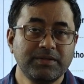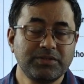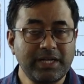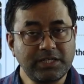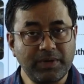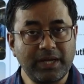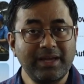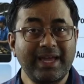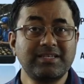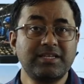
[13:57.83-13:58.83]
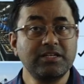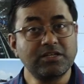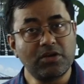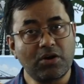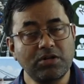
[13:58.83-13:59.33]
so that's why
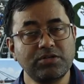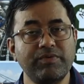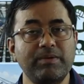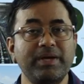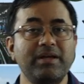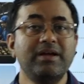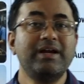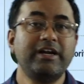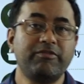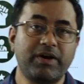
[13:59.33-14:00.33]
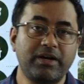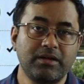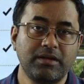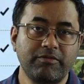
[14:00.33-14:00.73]
exchanges are also will be different.